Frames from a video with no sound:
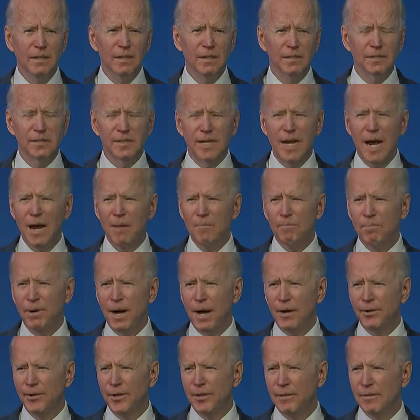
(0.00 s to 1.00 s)
is
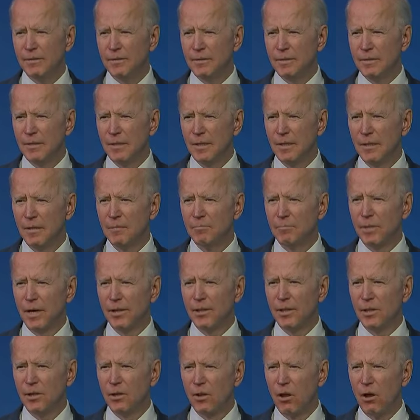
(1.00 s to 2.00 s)
compounded by
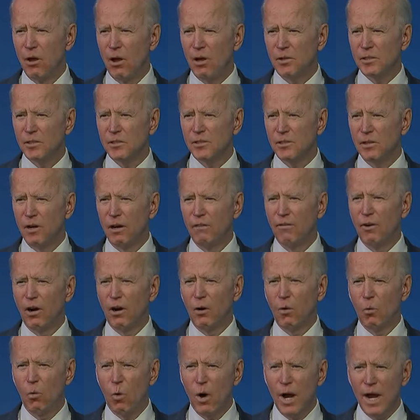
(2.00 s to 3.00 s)
the loss of
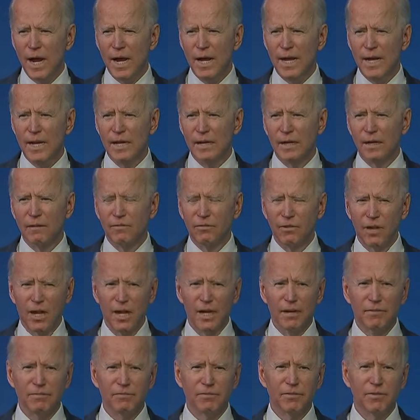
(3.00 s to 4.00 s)
our way of
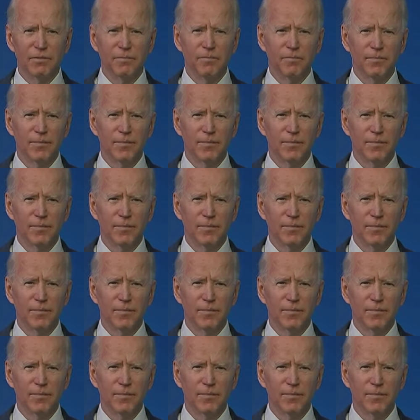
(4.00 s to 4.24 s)
life.